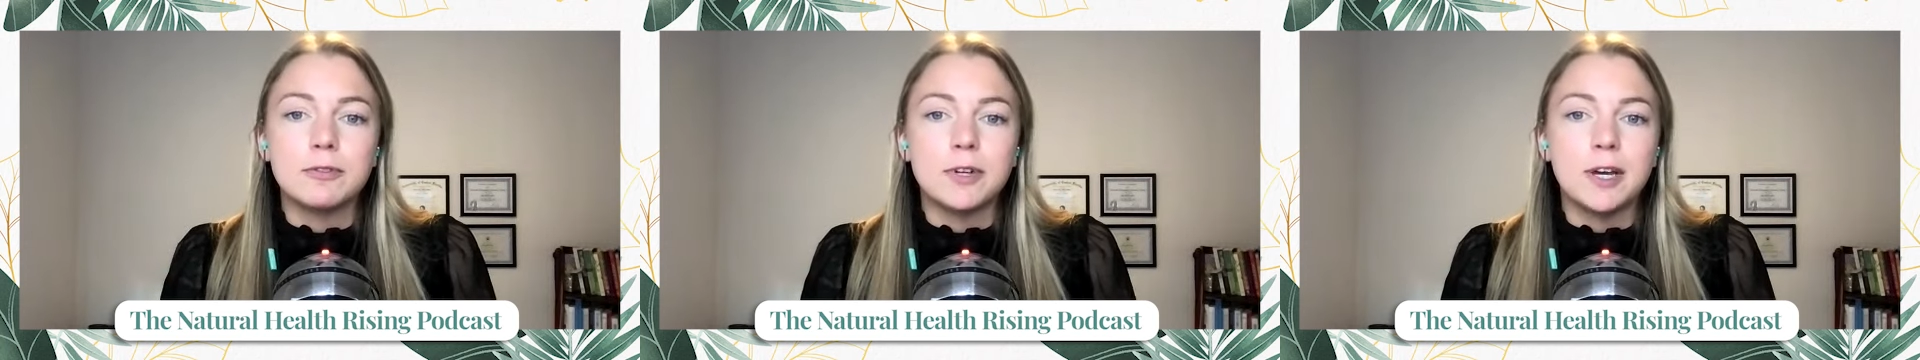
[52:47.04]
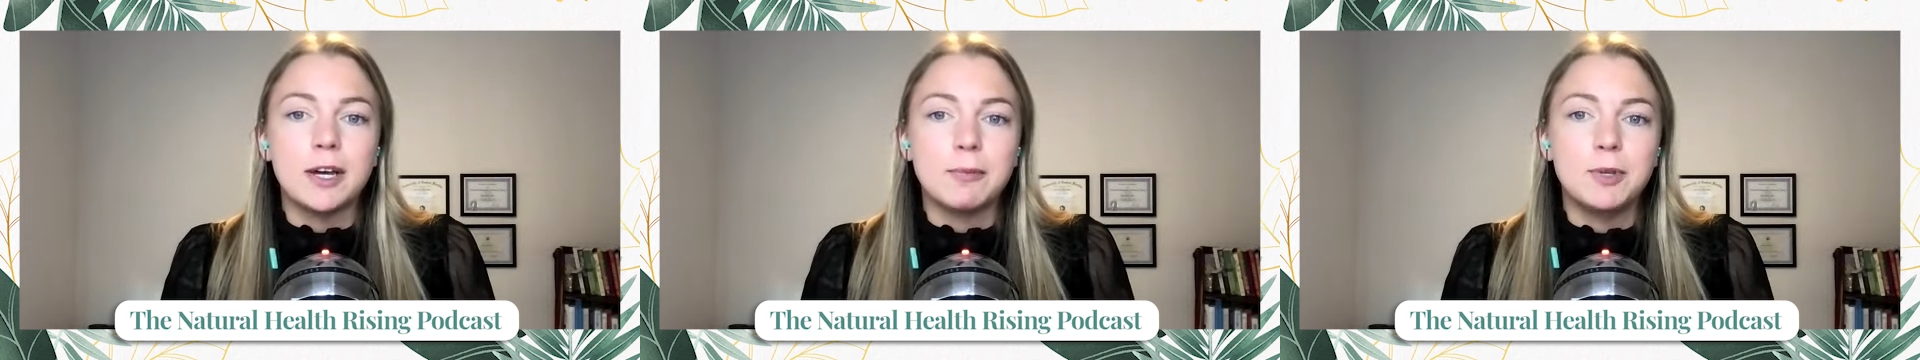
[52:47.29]

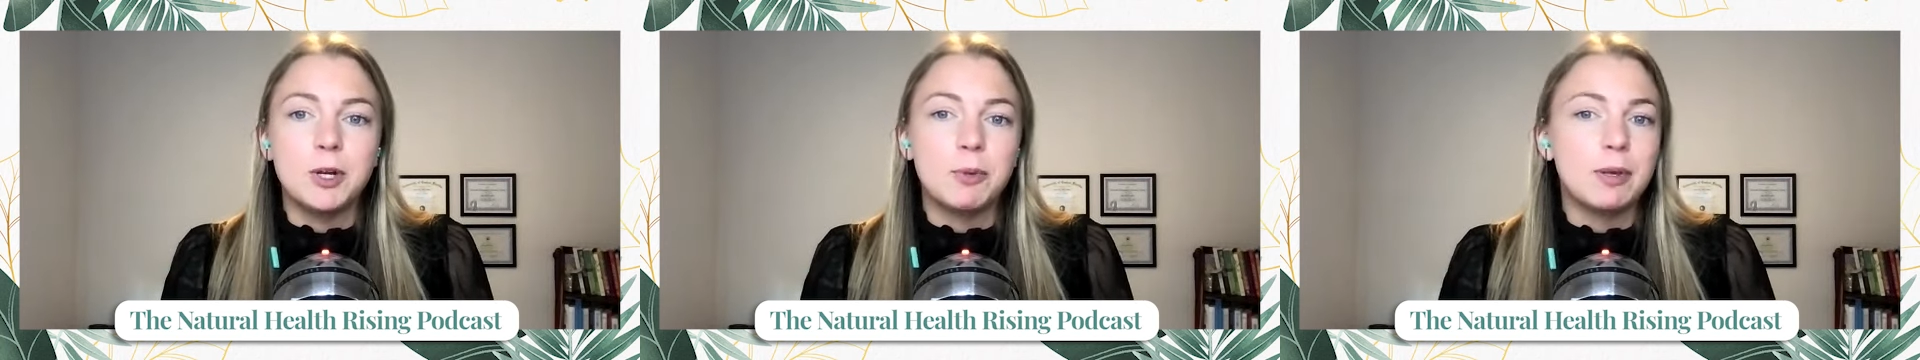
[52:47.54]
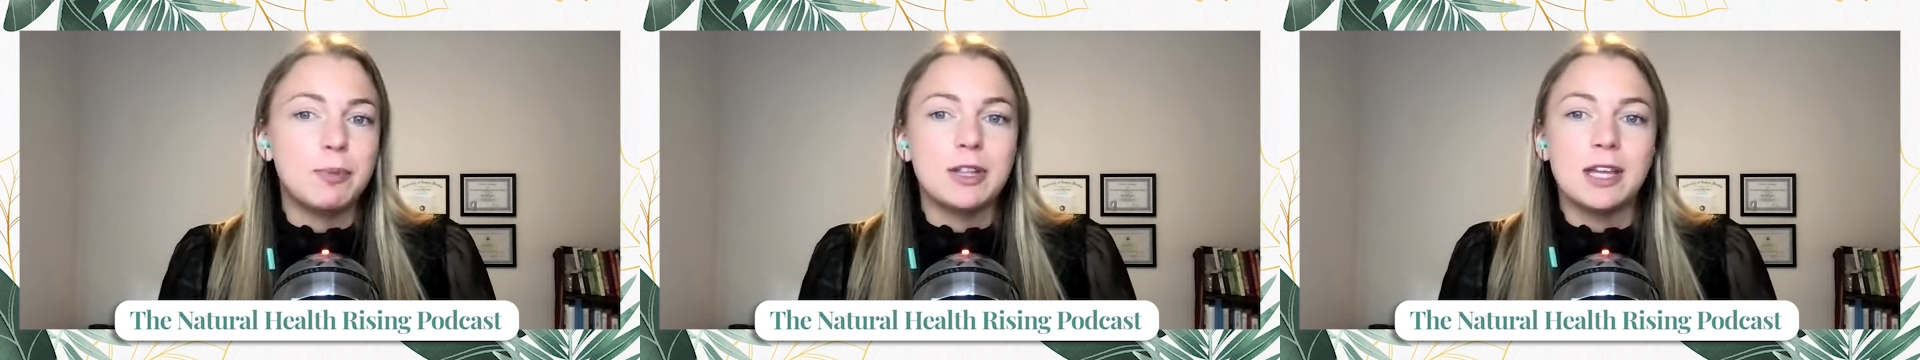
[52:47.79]

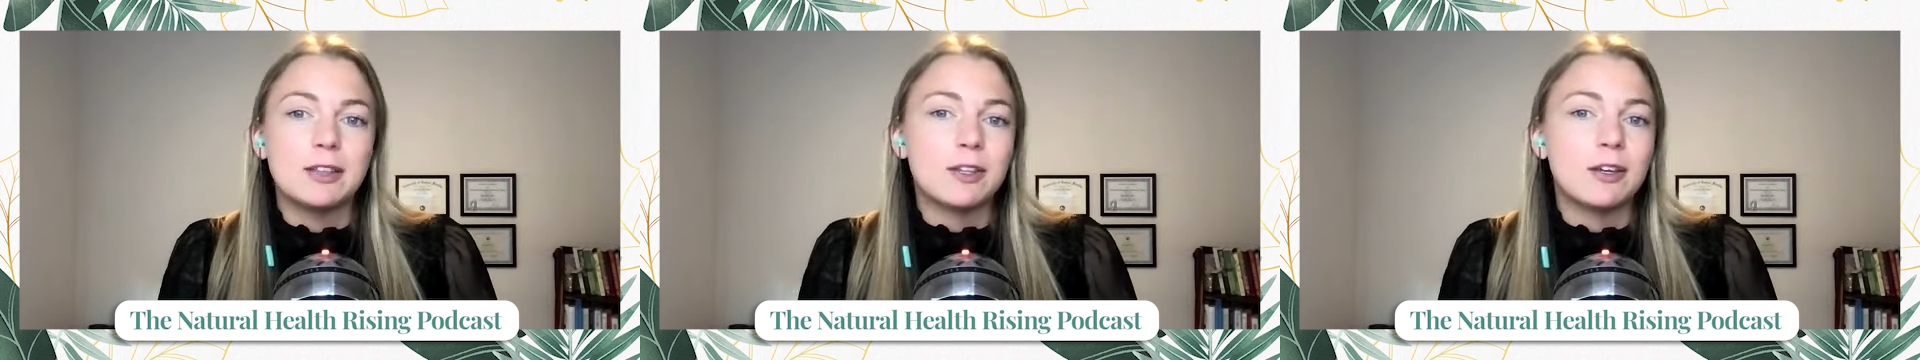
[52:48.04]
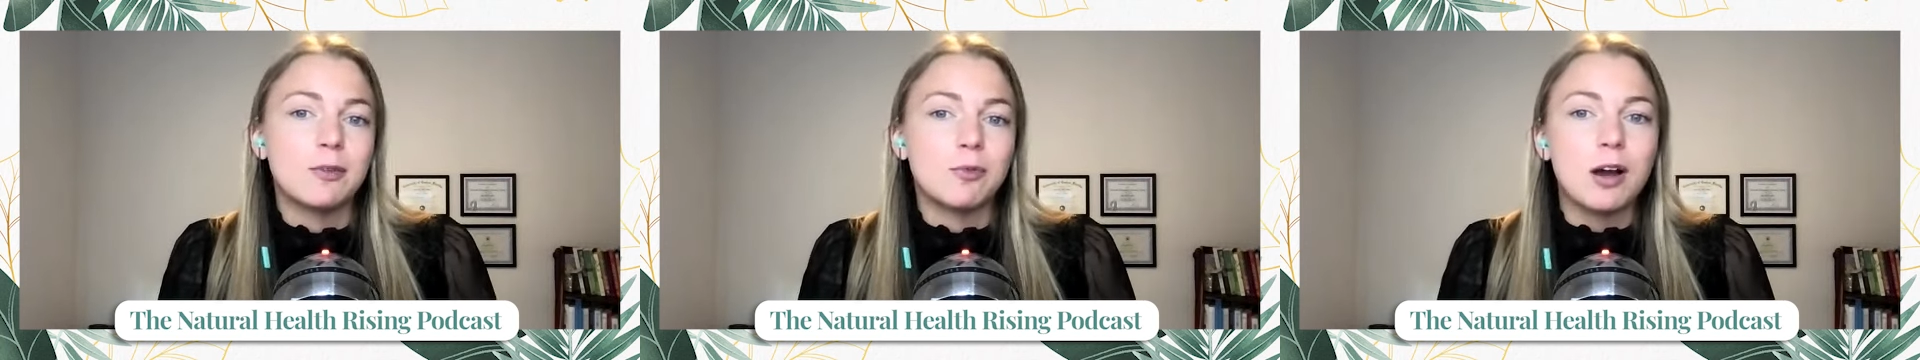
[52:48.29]
maybe like
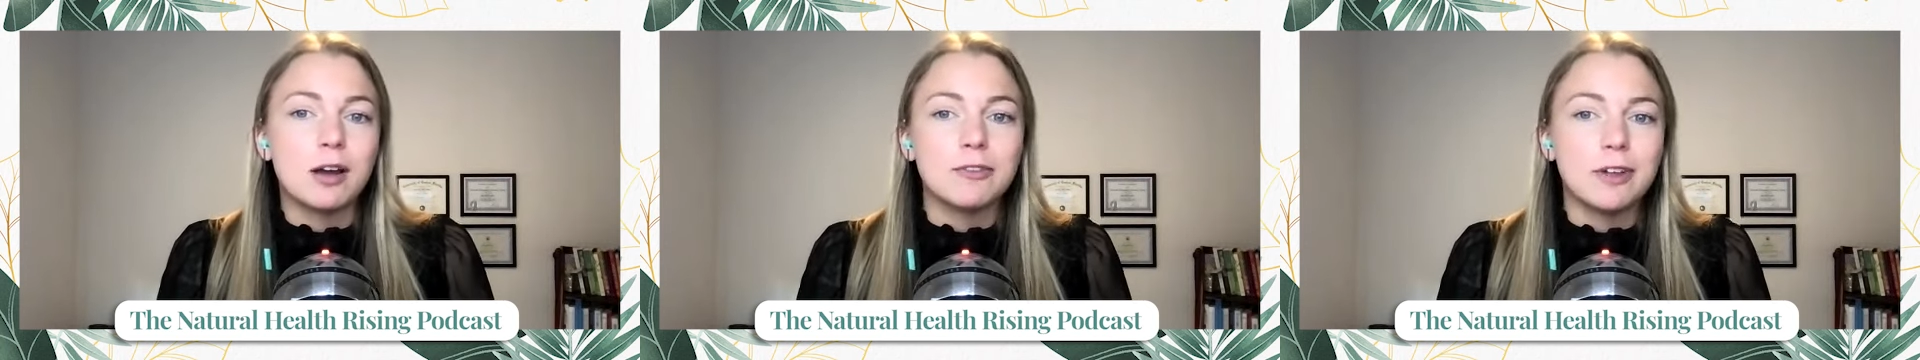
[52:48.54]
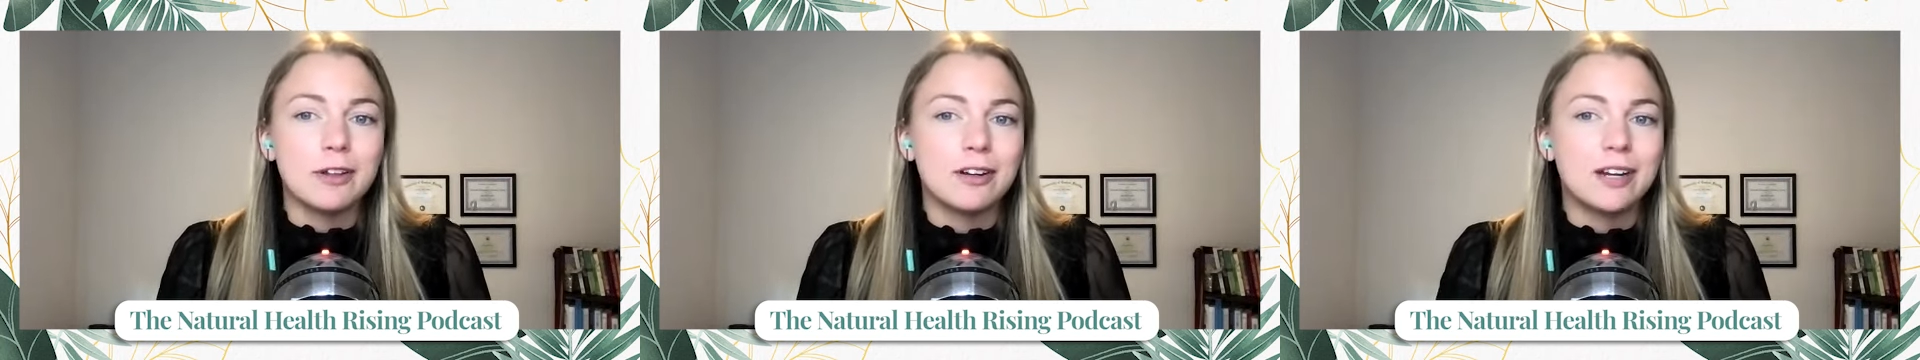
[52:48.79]
the
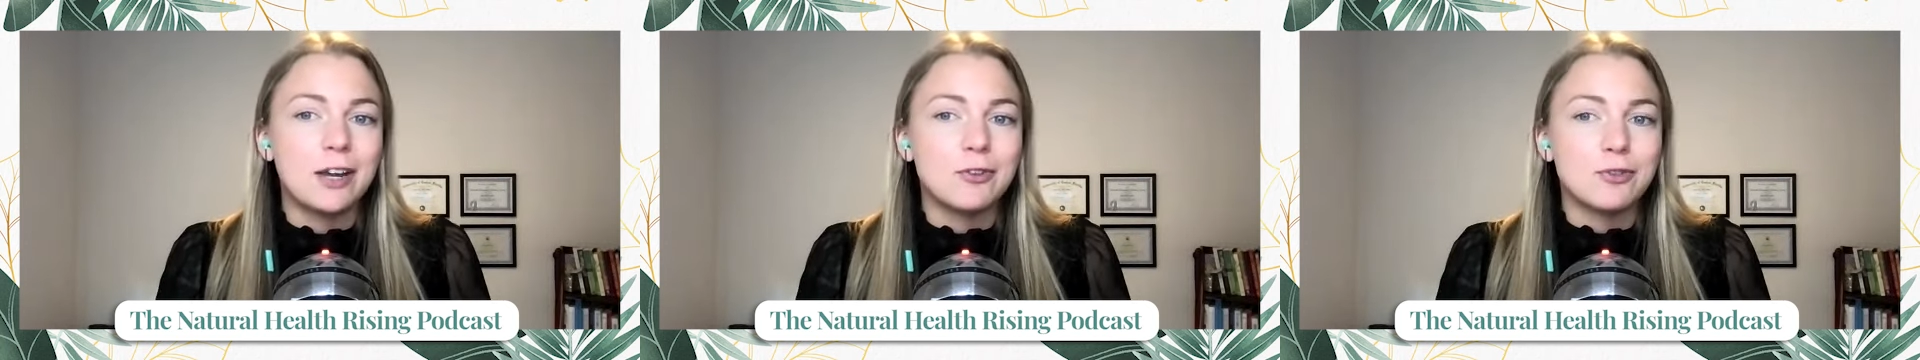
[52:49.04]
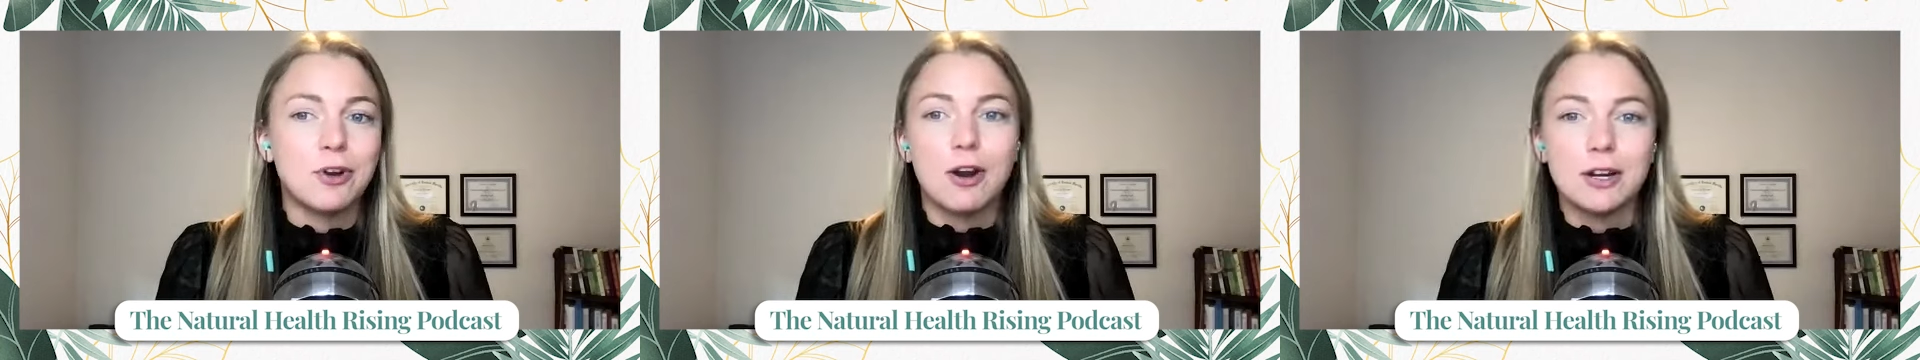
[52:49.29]
Rockefeller and
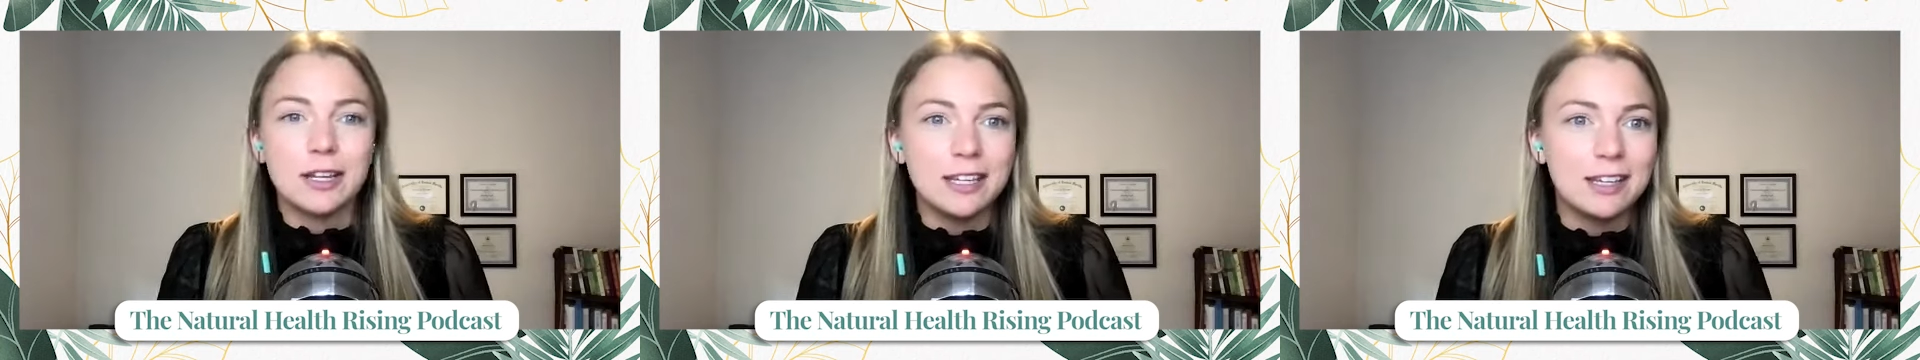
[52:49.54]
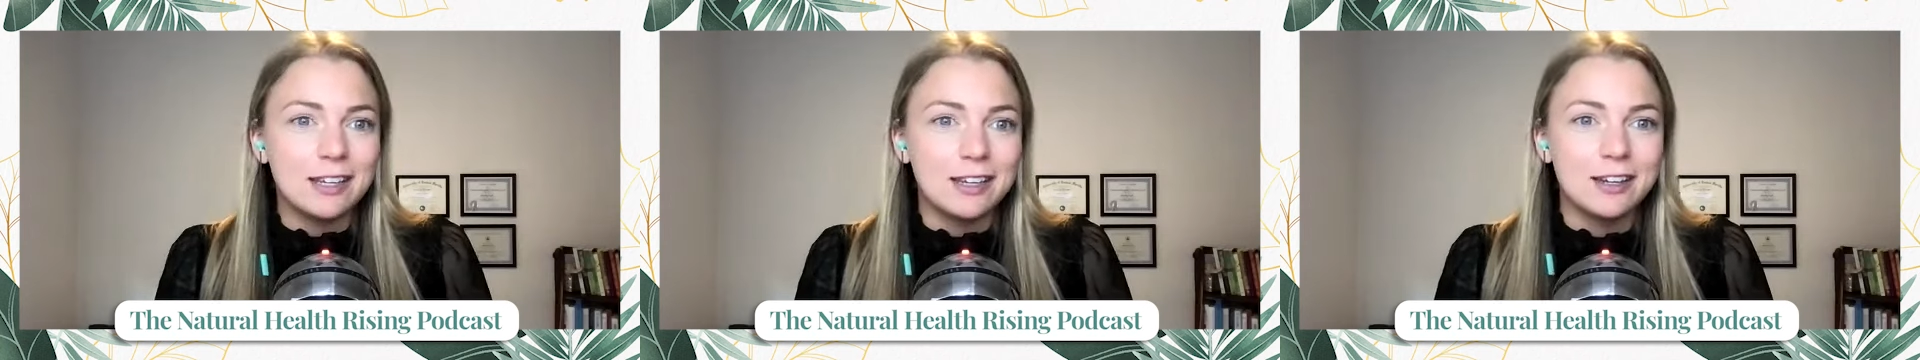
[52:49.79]
Andrew
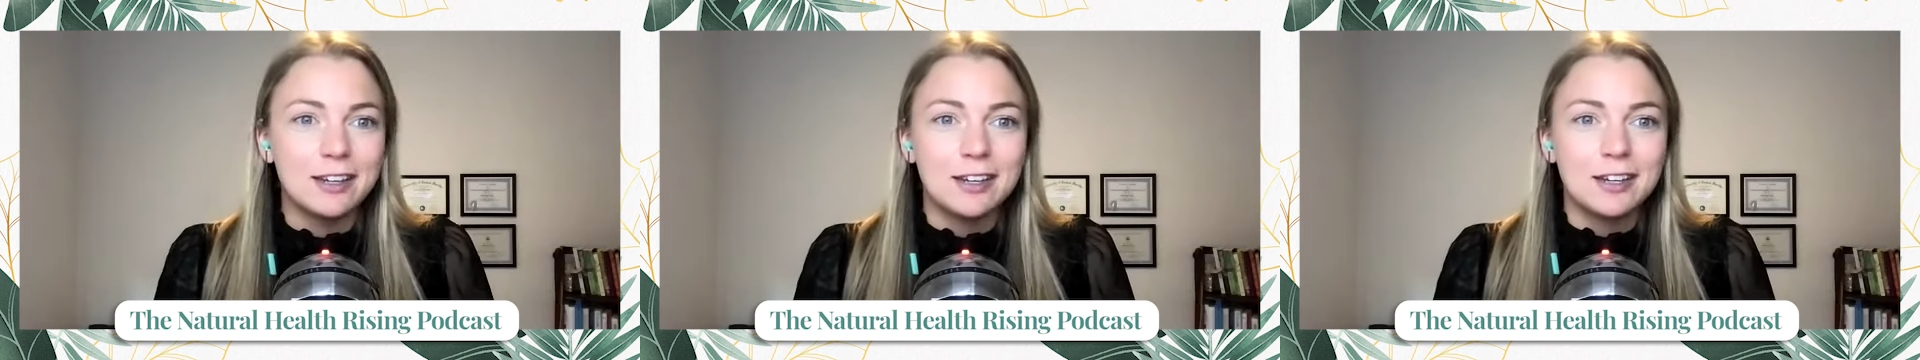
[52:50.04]
Carnegie